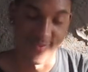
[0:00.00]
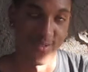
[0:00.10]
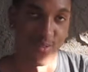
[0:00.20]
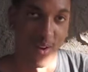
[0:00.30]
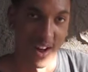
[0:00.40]

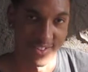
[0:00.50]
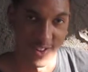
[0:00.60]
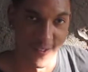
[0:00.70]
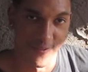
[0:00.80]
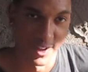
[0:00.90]
Before I
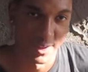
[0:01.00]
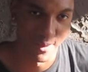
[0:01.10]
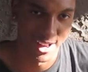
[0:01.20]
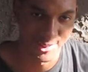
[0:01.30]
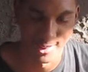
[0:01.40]
start feeling
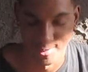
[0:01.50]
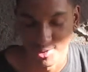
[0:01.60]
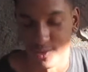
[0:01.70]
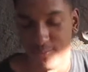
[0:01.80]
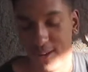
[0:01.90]
myself
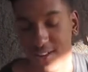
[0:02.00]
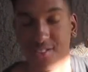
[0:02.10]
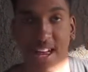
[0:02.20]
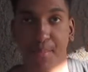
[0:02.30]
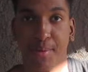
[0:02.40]
too much
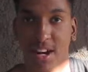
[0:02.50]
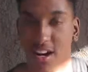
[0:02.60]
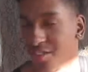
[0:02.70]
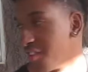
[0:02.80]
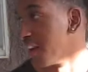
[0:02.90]
like
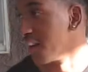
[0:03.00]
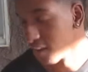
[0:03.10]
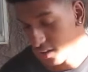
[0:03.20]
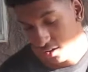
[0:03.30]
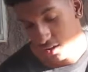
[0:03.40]
Beyonce,
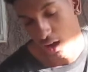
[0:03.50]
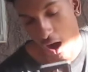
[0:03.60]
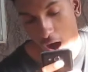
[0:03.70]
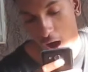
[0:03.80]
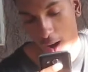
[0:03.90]

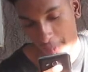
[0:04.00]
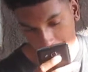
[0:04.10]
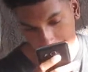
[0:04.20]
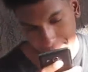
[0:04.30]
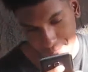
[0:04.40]
um,
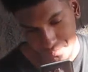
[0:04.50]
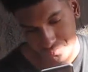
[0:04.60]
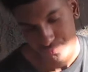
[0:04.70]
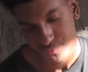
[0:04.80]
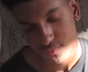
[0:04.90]

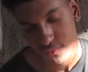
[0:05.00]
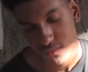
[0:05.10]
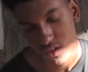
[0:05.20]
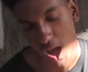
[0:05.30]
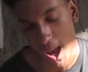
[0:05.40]

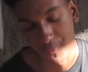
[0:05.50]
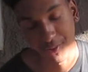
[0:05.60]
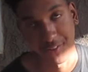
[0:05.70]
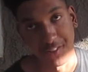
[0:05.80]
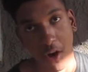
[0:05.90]
I'm
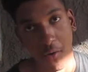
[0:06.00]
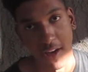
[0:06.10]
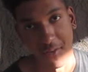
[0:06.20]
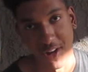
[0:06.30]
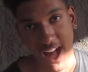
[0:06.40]
gonna just go
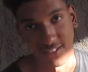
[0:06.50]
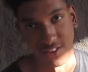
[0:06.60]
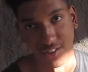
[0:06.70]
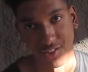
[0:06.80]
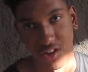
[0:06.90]
ahead and react to
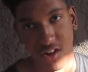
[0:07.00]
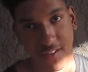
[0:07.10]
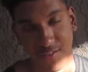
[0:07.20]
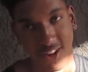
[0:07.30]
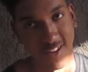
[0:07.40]
this song.
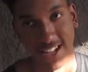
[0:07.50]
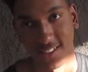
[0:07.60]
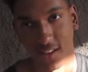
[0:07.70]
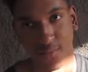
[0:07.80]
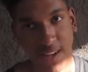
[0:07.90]
If y'all like
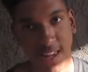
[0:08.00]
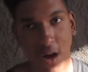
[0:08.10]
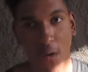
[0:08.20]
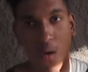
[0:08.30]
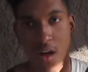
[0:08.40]
this
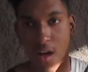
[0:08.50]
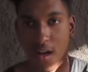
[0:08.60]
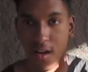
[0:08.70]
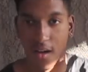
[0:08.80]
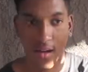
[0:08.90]
video,
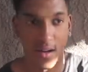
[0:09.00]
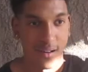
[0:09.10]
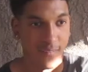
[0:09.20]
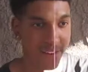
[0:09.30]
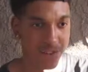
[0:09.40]

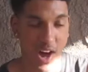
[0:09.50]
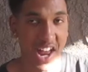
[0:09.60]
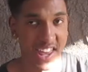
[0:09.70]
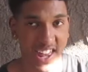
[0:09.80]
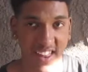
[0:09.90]
Let's try
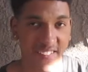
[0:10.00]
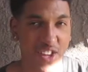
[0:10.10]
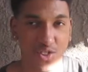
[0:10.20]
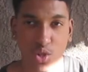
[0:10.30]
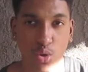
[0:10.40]
to hit at
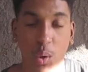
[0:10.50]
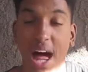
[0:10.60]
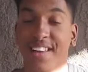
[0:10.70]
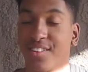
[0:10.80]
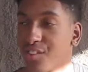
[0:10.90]
least two
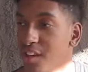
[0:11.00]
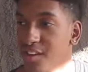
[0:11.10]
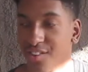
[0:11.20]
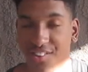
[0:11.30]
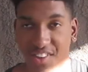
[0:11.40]
likes
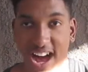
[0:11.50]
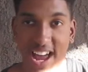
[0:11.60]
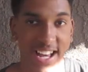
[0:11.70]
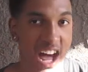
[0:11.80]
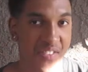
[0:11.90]
since I
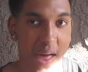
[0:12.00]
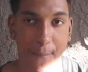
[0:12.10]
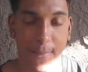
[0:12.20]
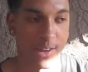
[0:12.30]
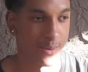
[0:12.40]
ain't got
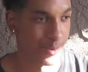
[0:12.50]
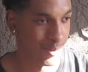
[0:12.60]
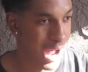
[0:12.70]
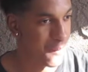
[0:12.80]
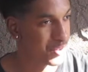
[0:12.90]
that many
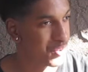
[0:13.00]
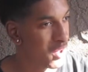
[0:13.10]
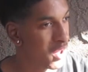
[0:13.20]
subscribers.